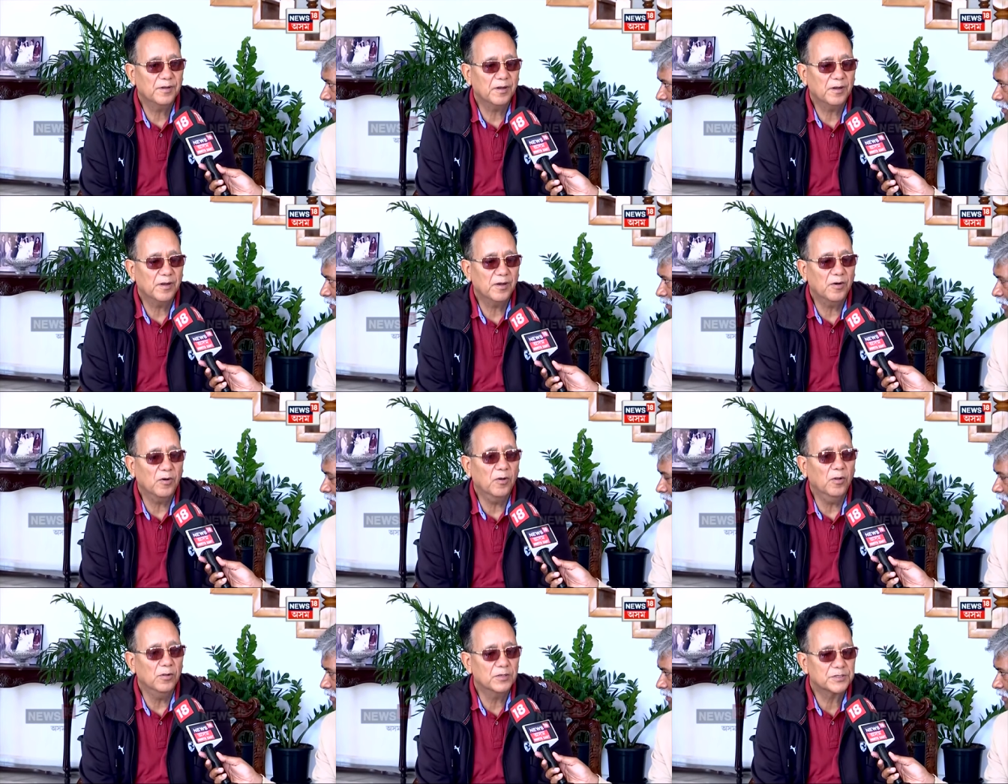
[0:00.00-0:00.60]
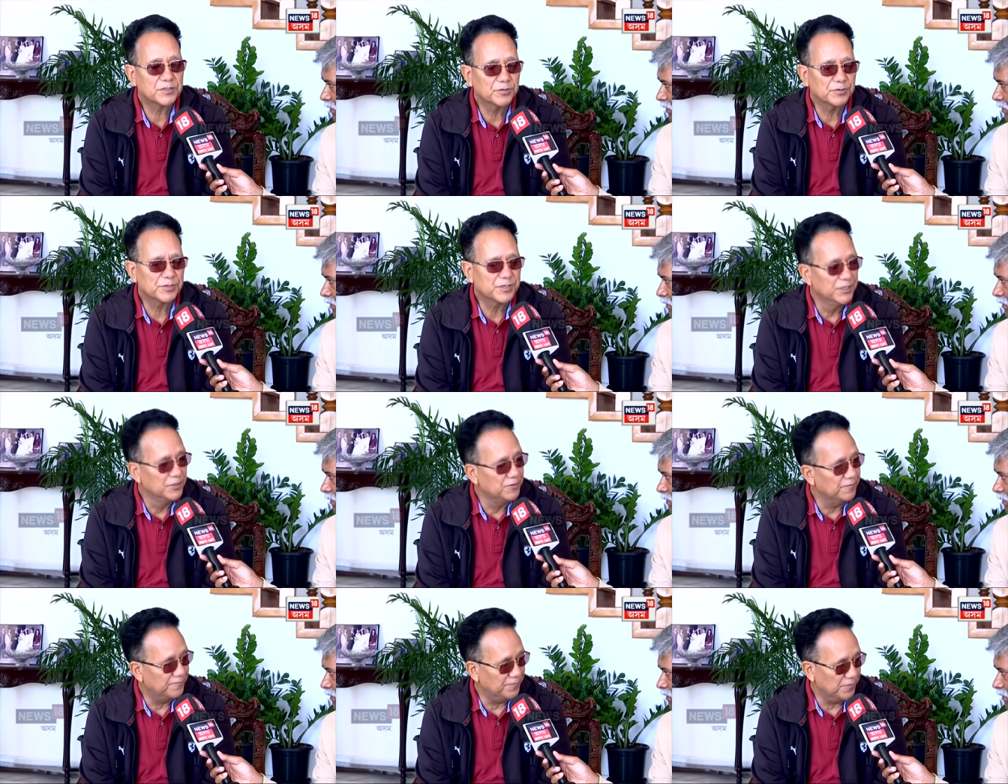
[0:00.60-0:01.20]
also
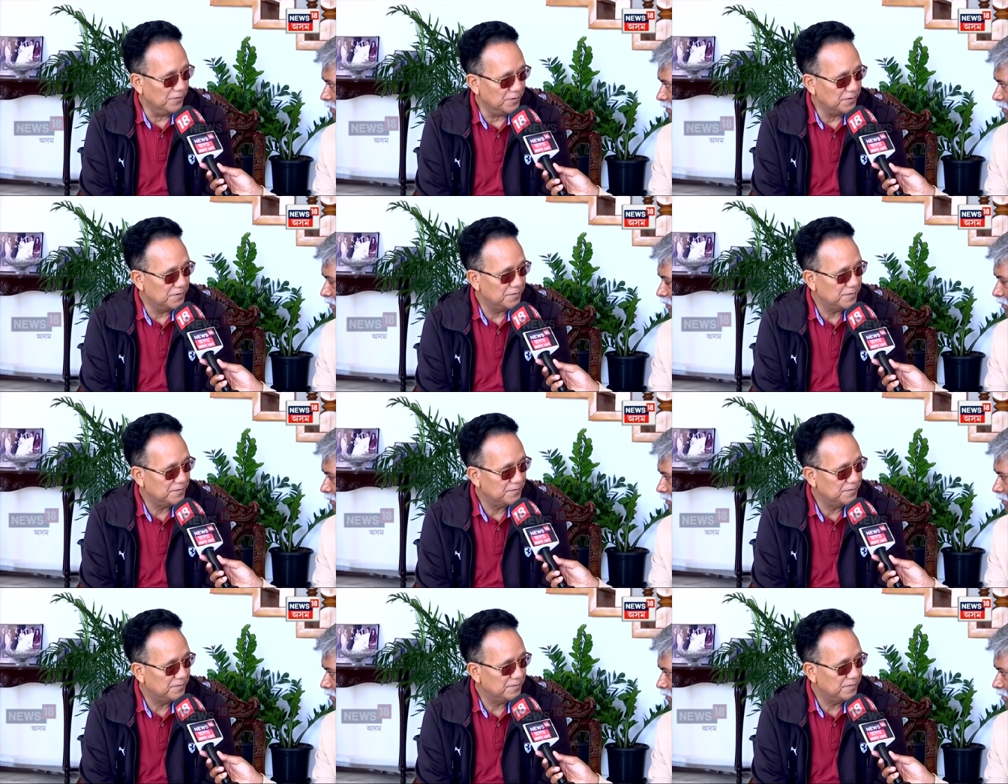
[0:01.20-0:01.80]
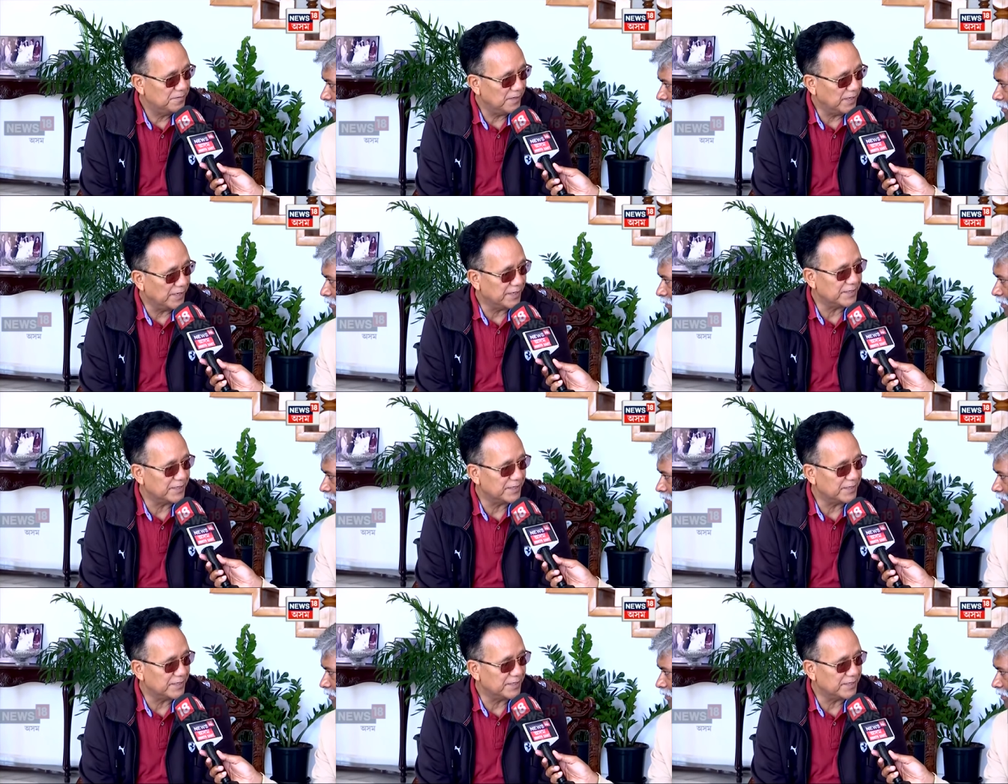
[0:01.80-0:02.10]
three to four, I